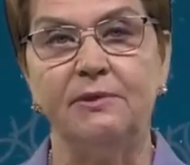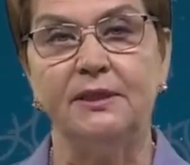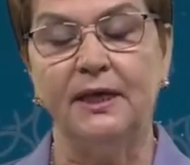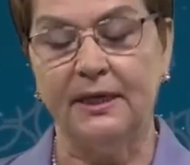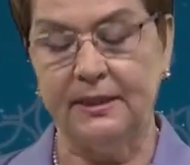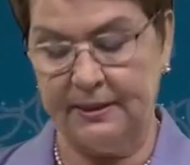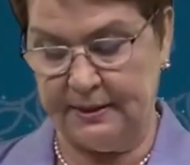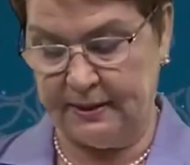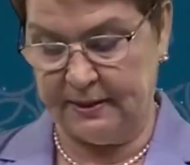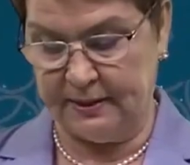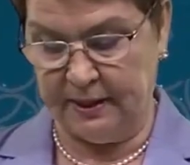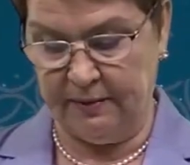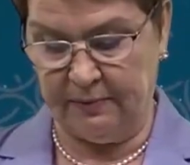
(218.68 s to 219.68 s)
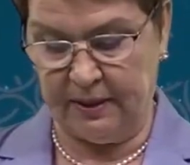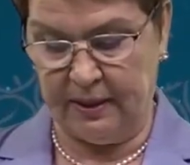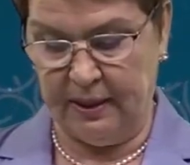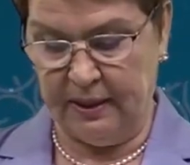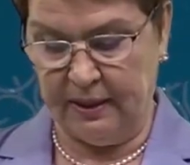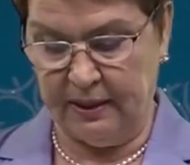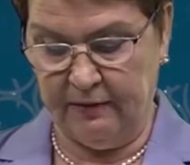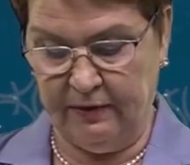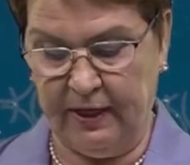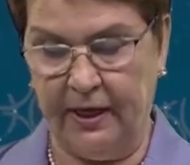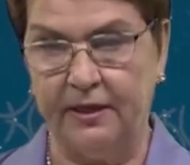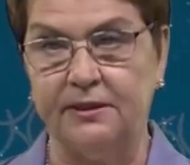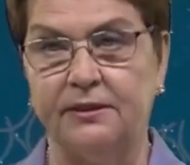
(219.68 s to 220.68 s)
The main participants of
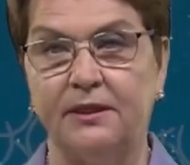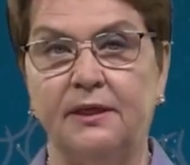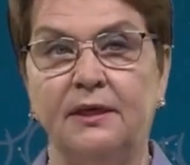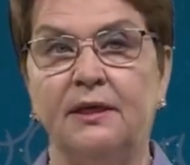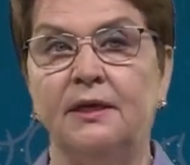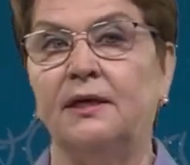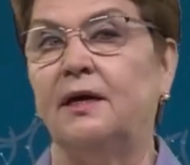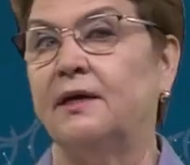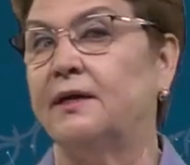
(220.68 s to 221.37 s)
this system